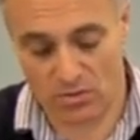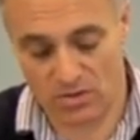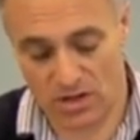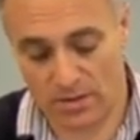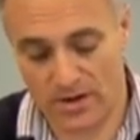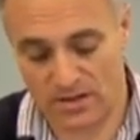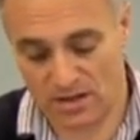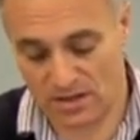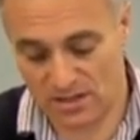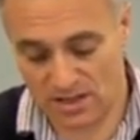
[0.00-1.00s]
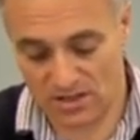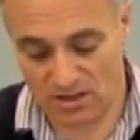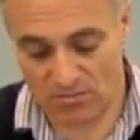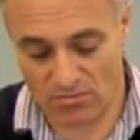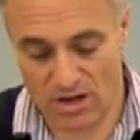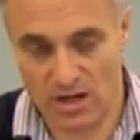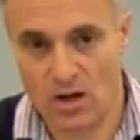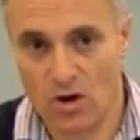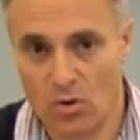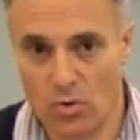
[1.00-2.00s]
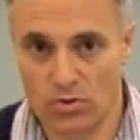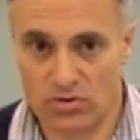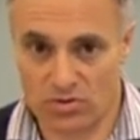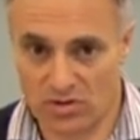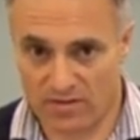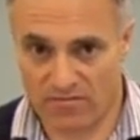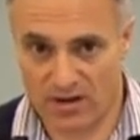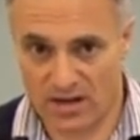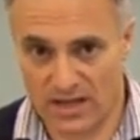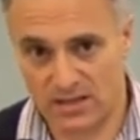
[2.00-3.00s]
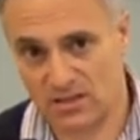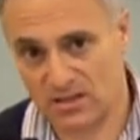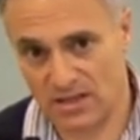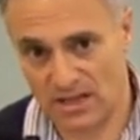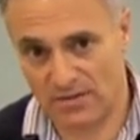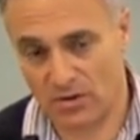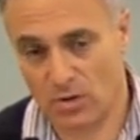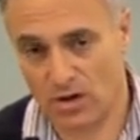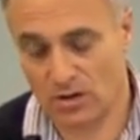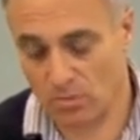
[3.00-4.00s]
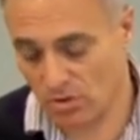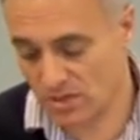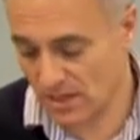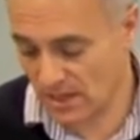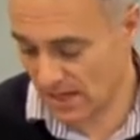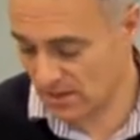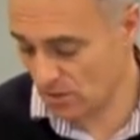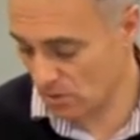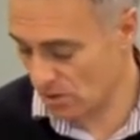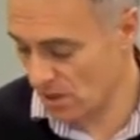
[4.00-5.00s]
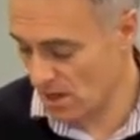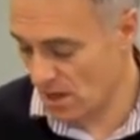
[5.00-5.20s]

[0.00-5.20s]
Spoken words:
It will also come in a size 63, all sorts of differing lengths. Just need to have a quick look at what's in the catalogue.